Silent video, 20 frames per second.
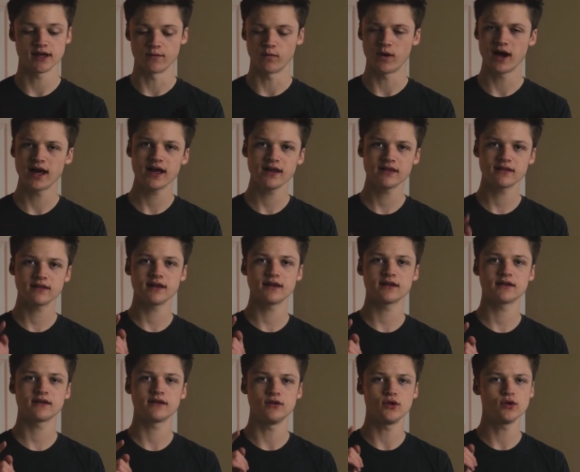and why I
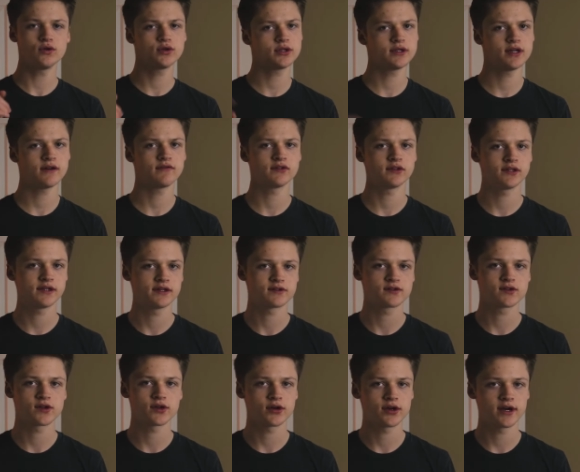think you should definitely
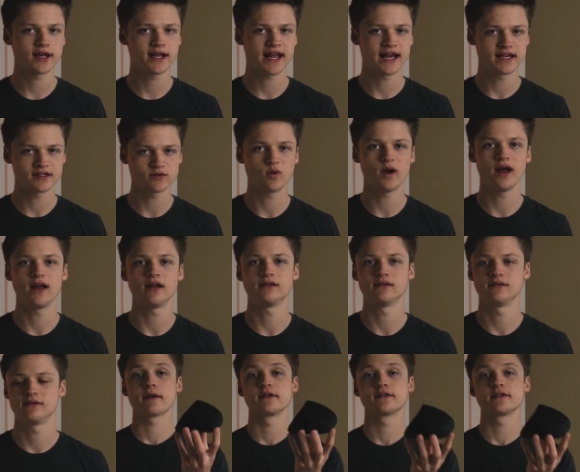consider it as well.